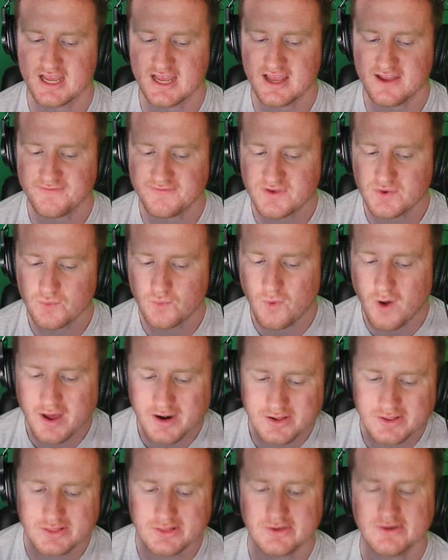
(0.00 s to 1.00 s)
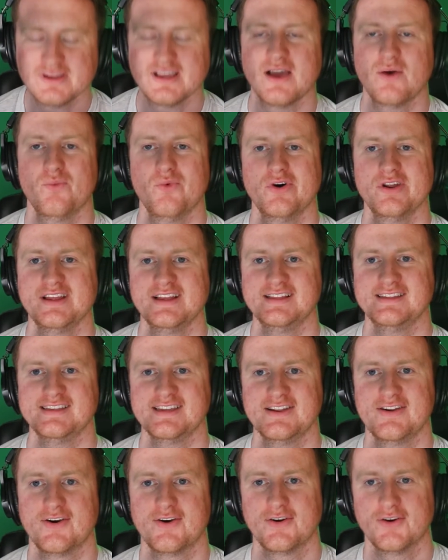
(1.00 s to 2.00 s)
if you want to look at what he
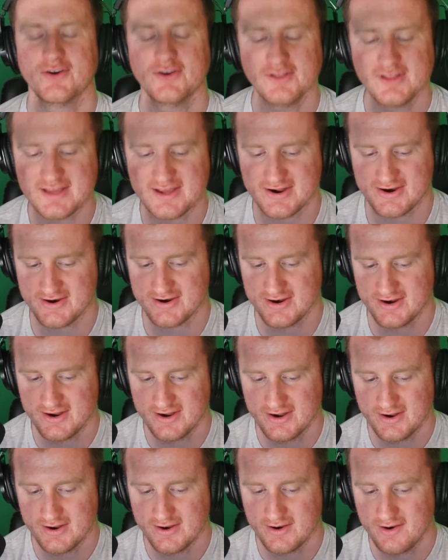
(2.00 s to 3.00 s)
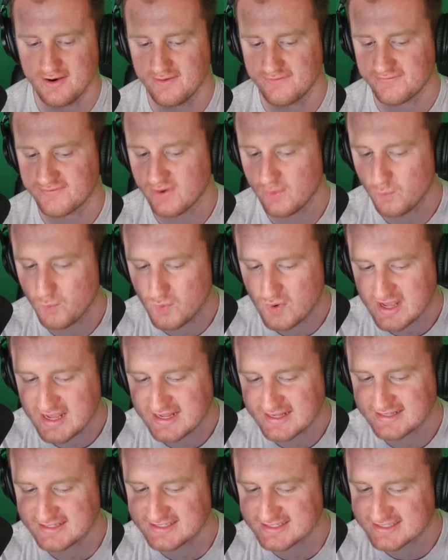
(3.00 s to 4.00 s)
did earlier, from
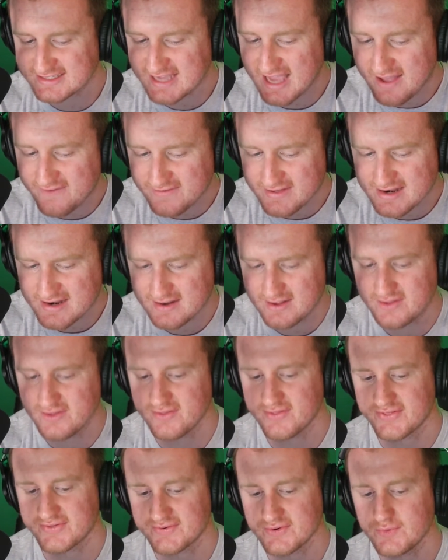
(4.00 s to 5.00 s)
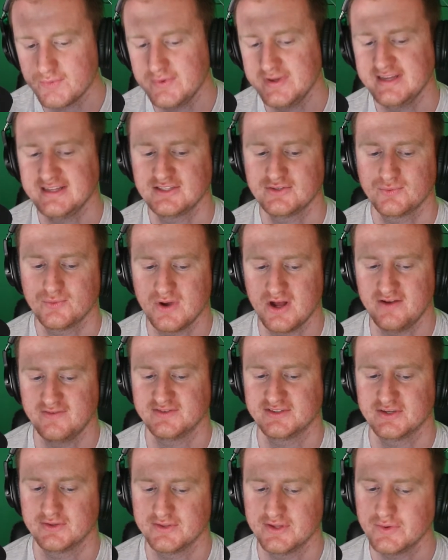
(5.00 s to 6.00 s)
week 7 through week
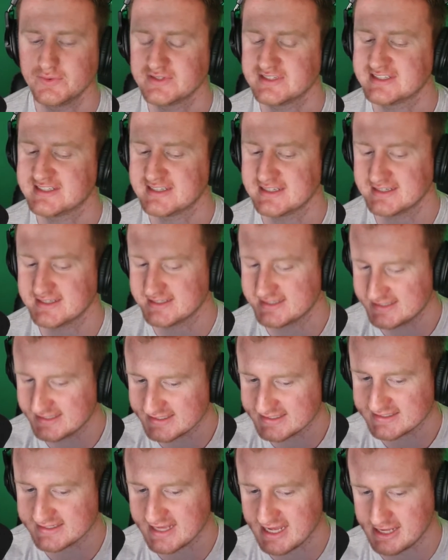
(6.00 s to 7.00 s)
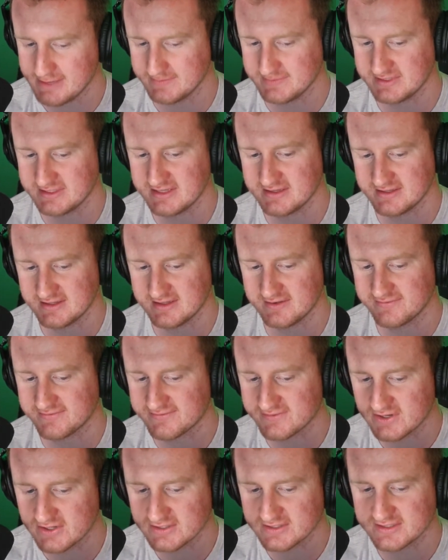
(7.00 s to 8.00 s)
12, so those 6 games, the
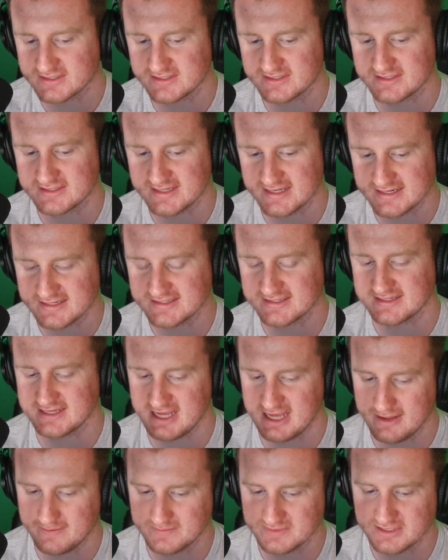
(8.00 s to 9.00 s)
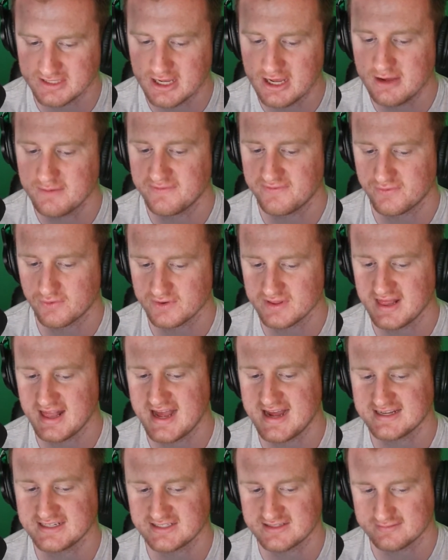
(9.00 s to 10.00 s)
first 6 games for the
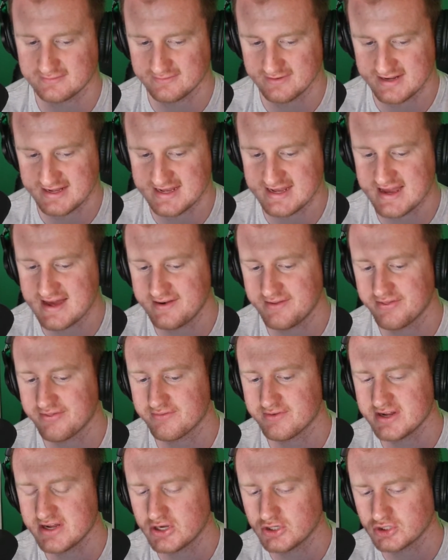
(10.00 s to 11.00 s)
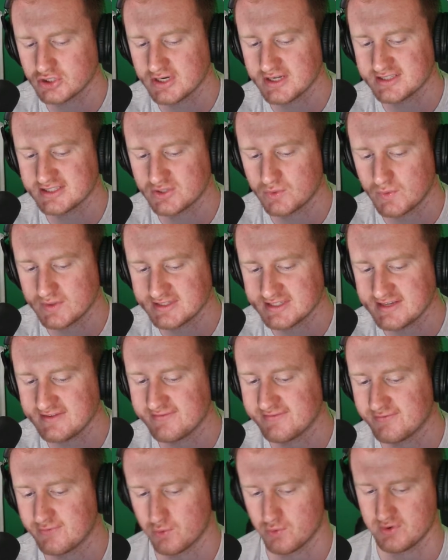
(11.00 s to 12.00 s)
last 3, he had
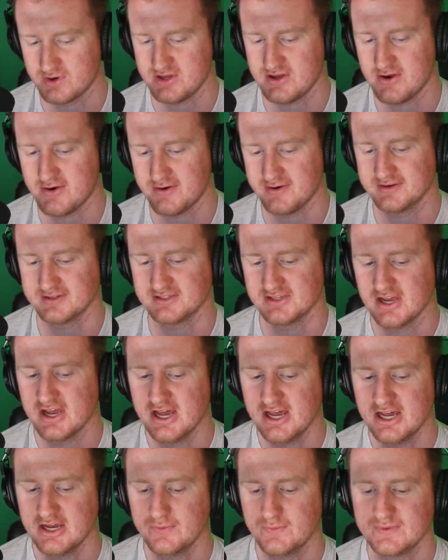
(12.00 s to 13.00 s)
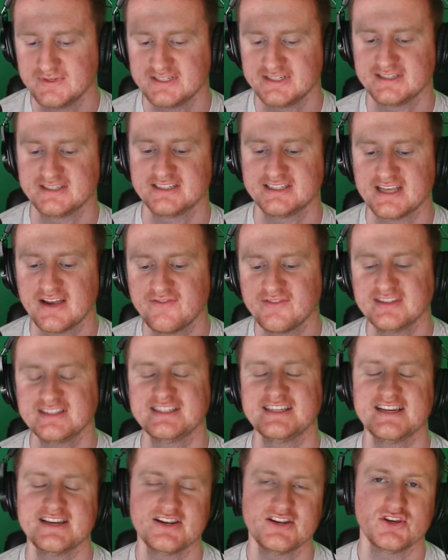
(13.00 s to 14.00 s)
324 yards, which is
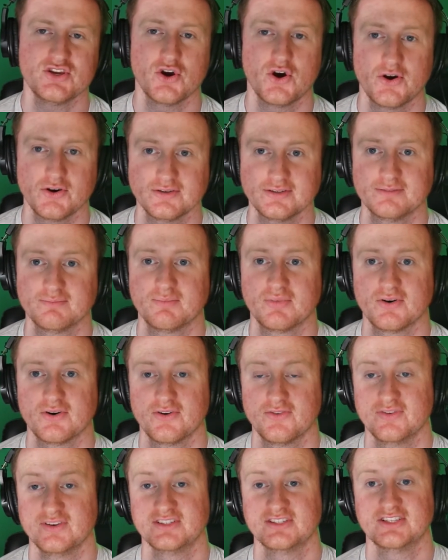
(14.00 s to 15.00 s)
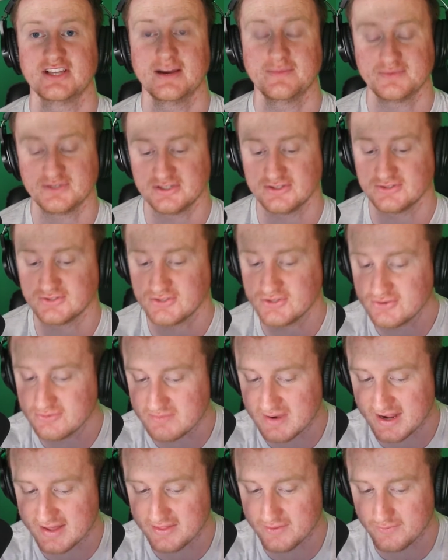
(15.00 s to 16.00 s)
17 yards per reception too,
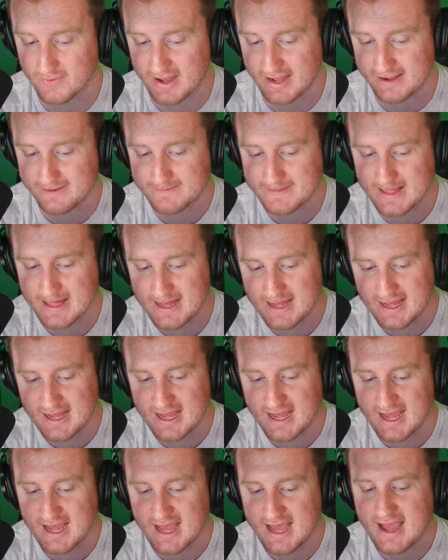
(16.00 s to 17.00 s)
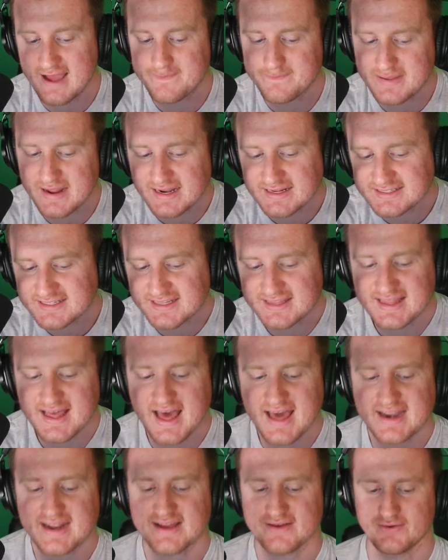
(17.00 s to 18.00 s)
by the way. And pacing
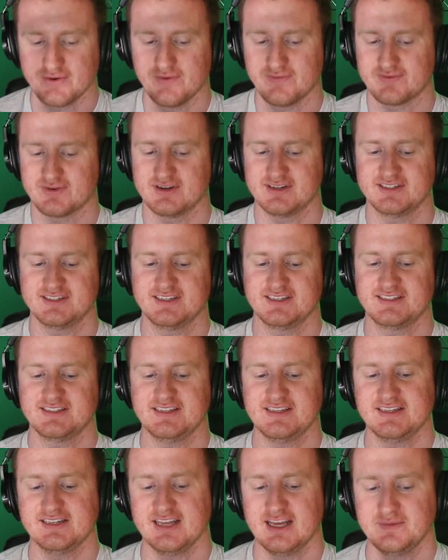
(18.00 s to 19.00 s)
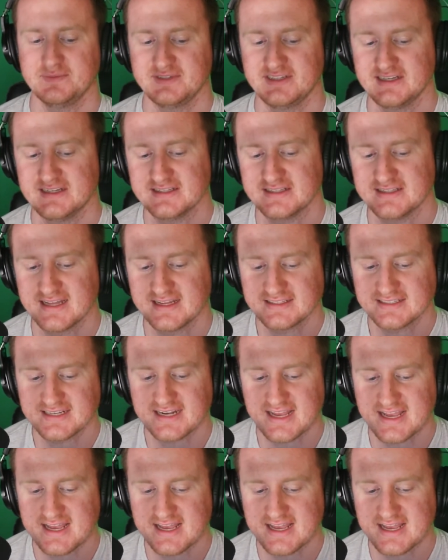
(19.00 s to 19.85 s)
that out over a 16-game season, that's an